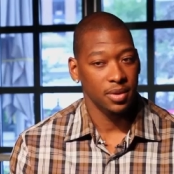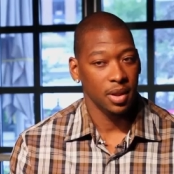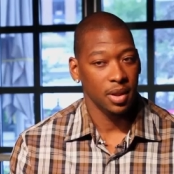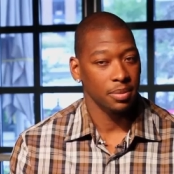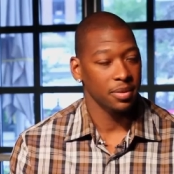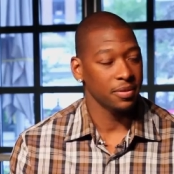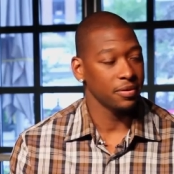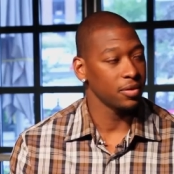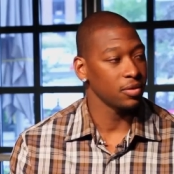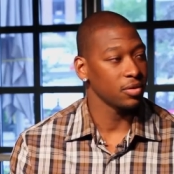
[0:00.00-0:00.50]

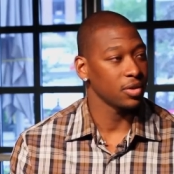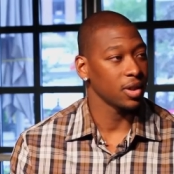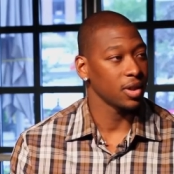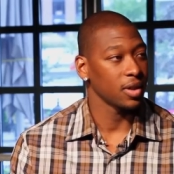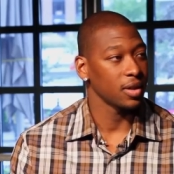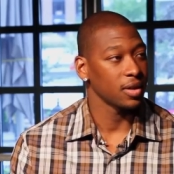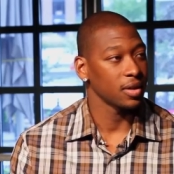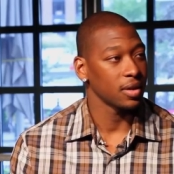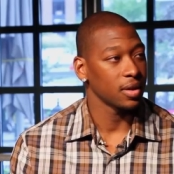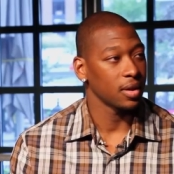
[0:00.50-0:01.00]
top of the food chain
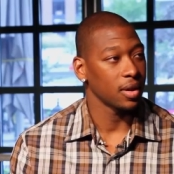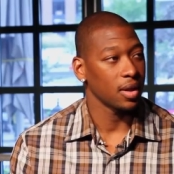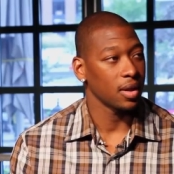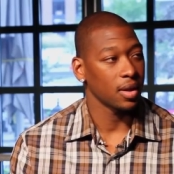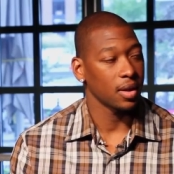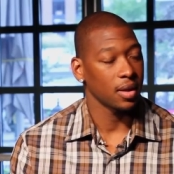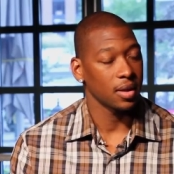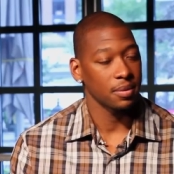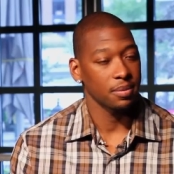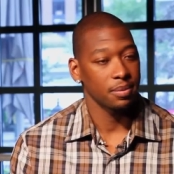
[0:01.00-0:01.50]

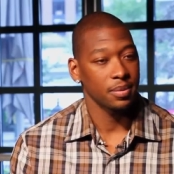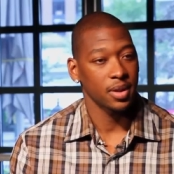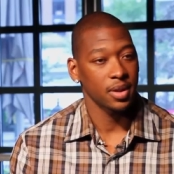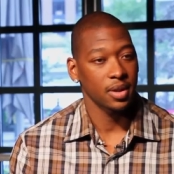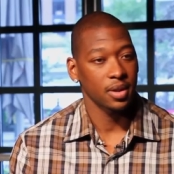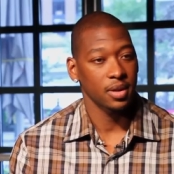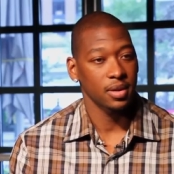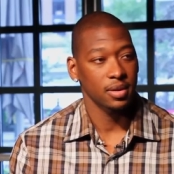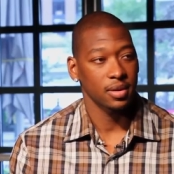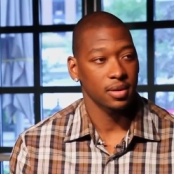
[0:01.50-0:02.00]
uh,
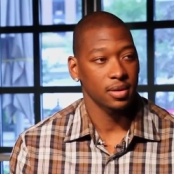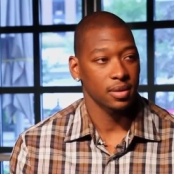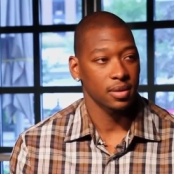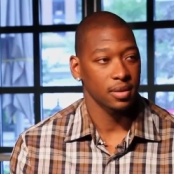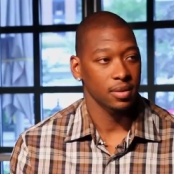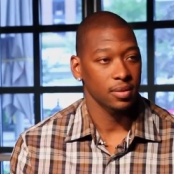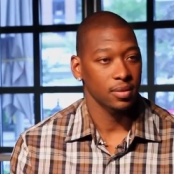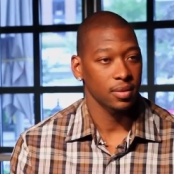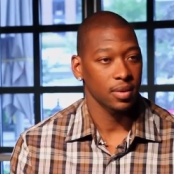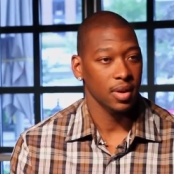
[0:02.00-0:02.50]
because
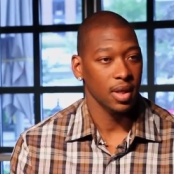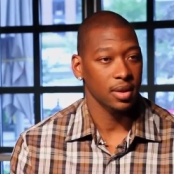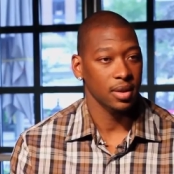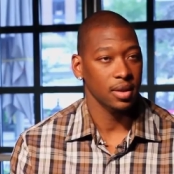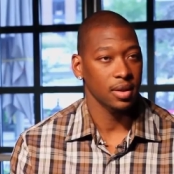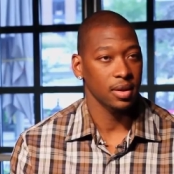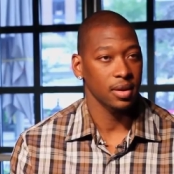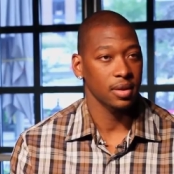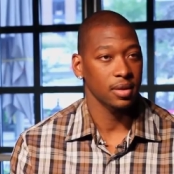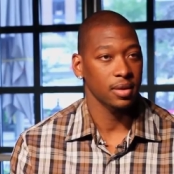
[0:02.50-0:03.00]
I
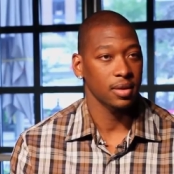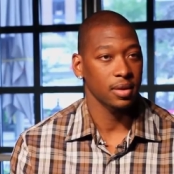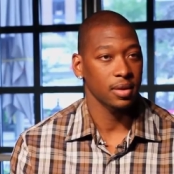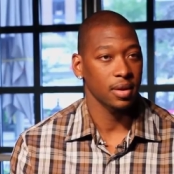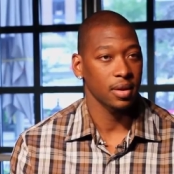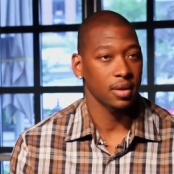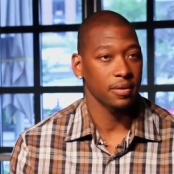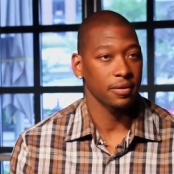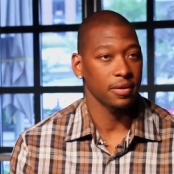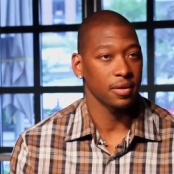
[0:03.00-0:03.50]
think
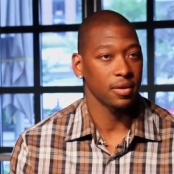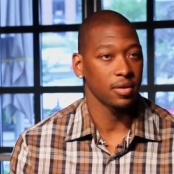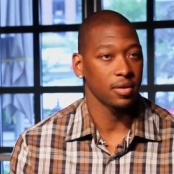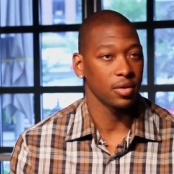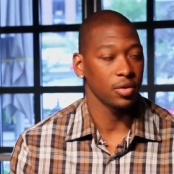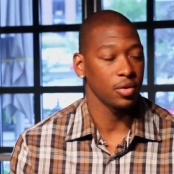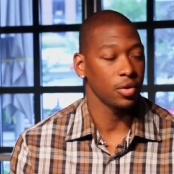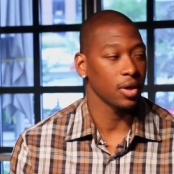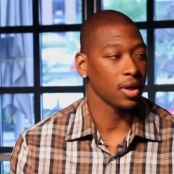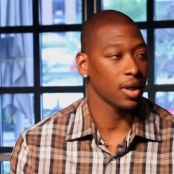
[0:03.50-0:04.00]
uh, for
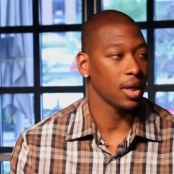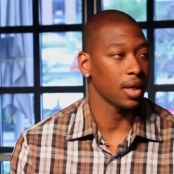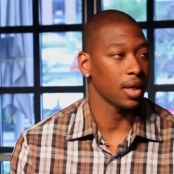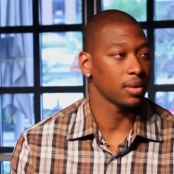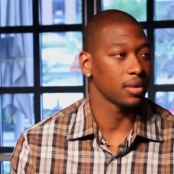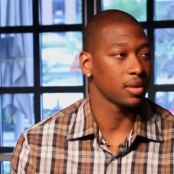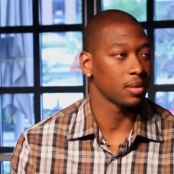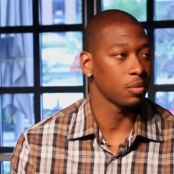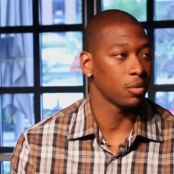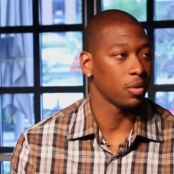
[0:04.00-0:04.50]
New York
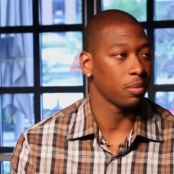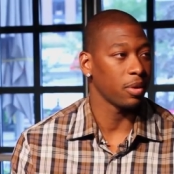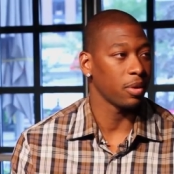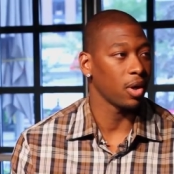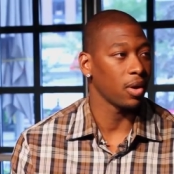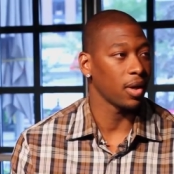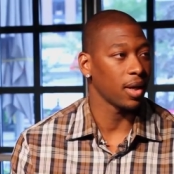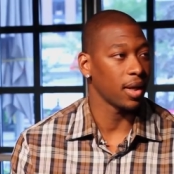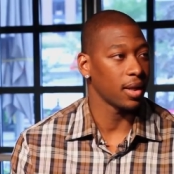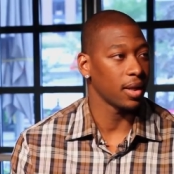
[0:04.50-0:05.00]
guys, it's more
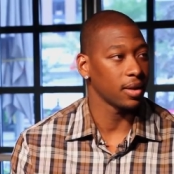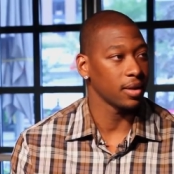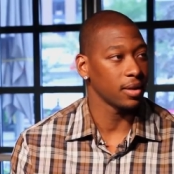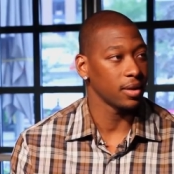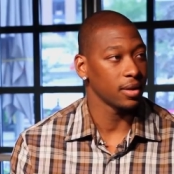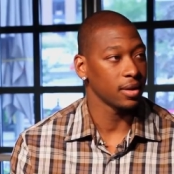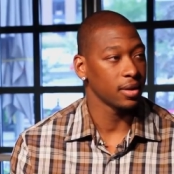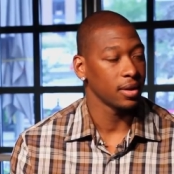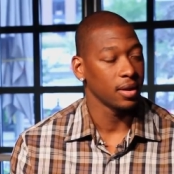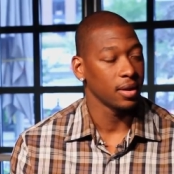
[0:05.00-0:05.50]
ball
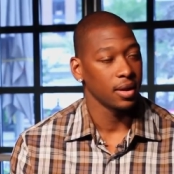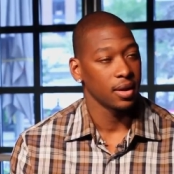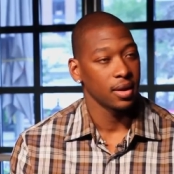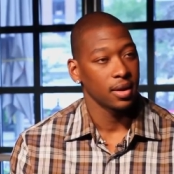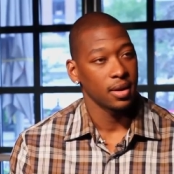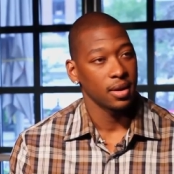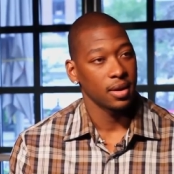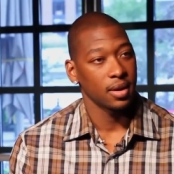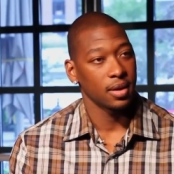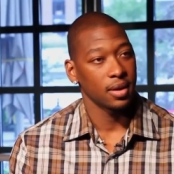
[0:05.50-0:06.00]
handling.
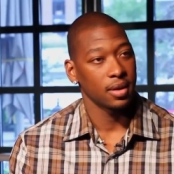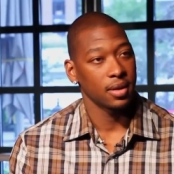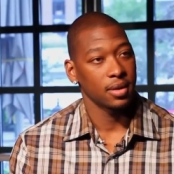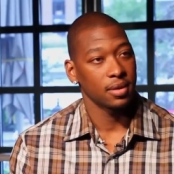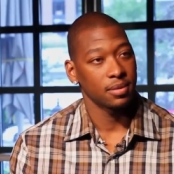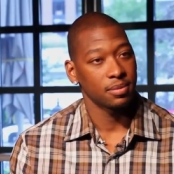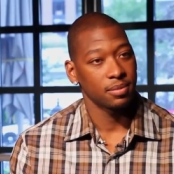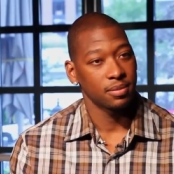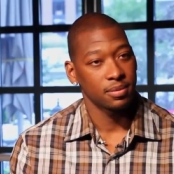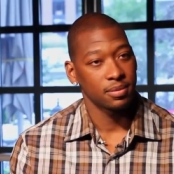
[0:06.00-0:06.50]

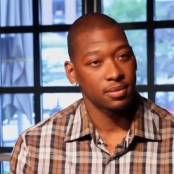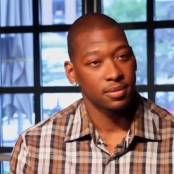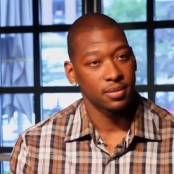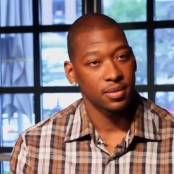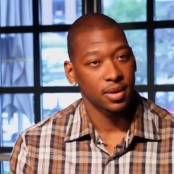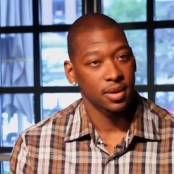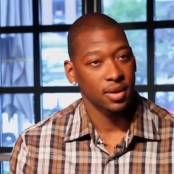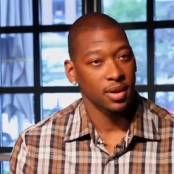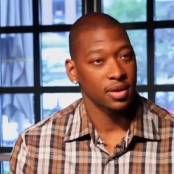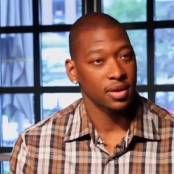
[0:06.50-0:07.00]
Um,
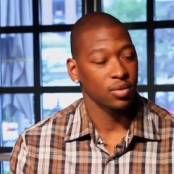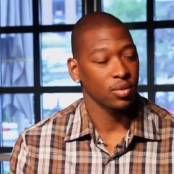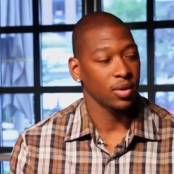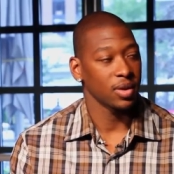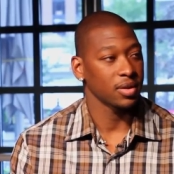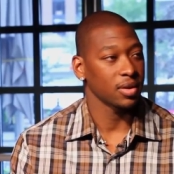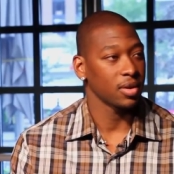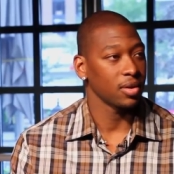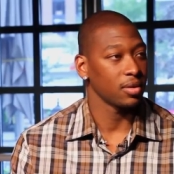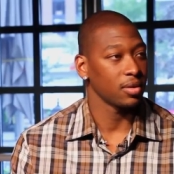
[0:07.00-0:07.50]
I guess
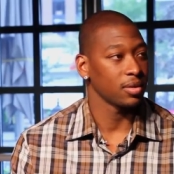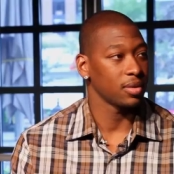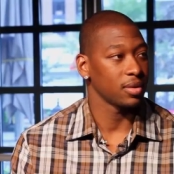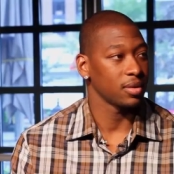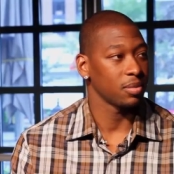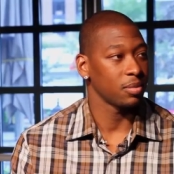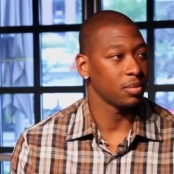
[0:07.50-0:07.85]
West Coast is